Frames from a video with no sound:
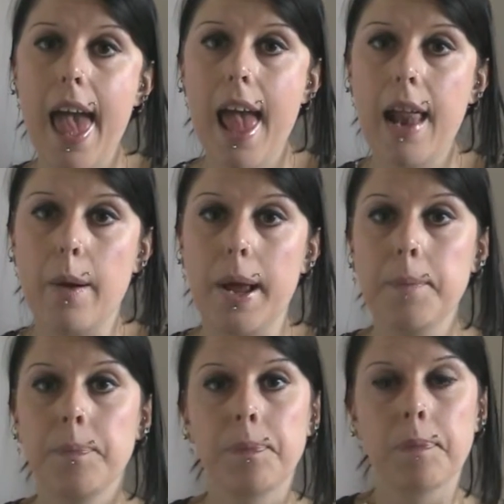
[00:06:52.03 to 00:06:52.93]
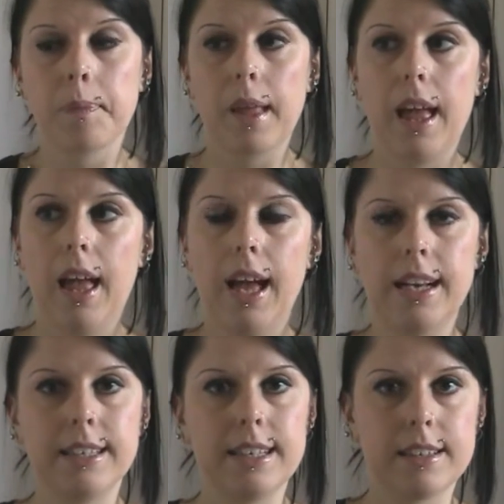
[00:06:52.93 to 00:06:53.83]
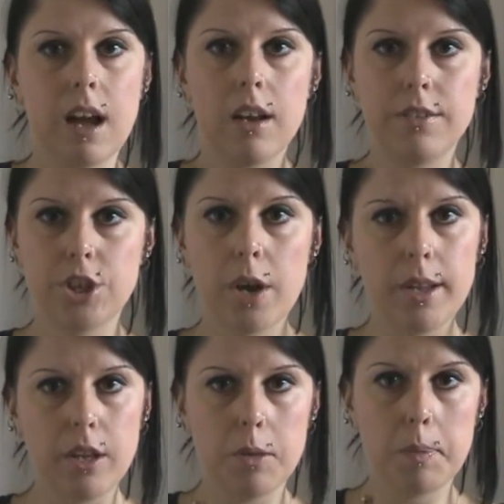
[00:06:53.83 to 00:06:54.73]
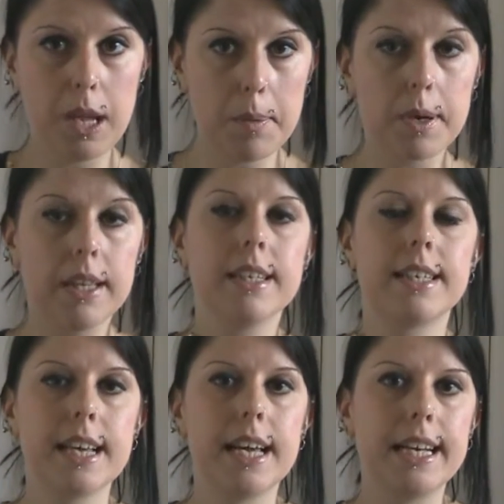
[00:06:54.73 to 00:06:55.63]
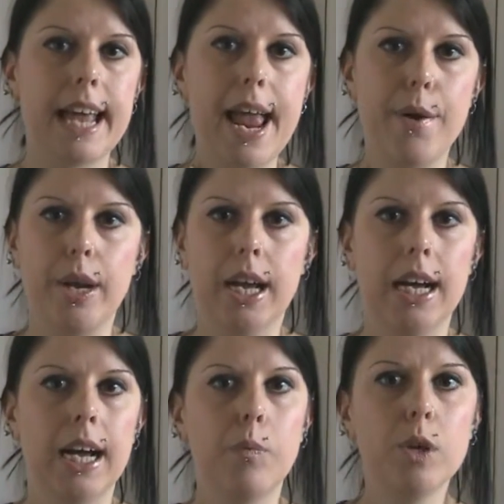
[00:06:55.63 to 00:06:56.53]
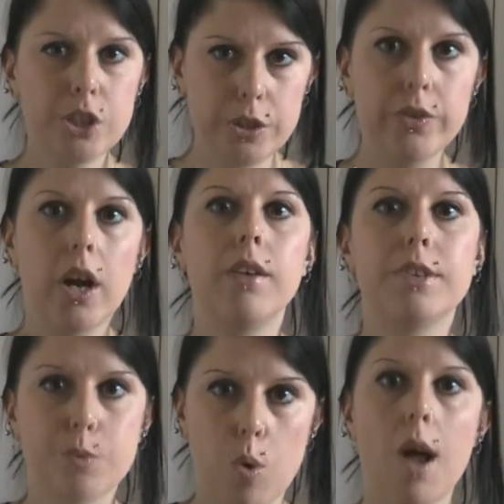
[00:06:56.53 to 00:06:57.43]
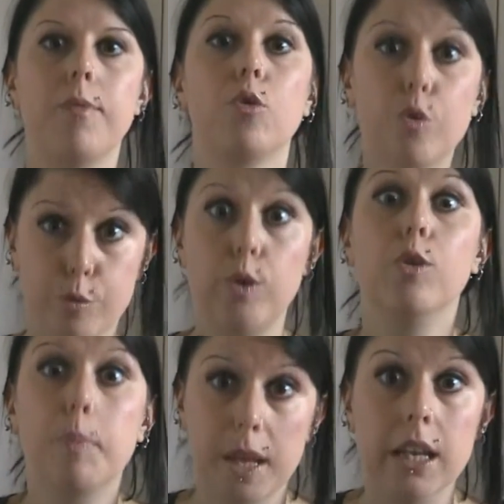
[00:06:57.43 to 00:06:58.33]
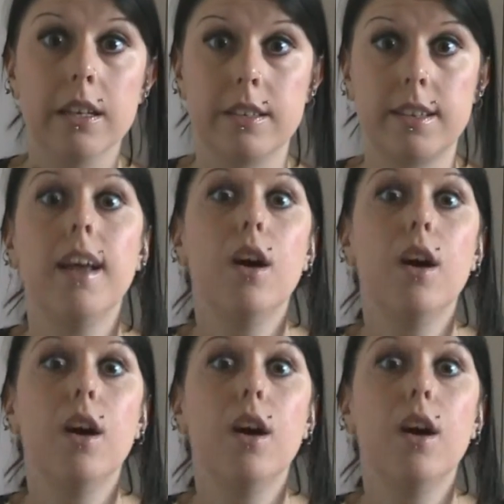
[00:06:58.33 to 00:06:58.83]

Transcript: Anyway, and it's kind of showing you the people in this certain area, and once you've kind of swiped all through the beards,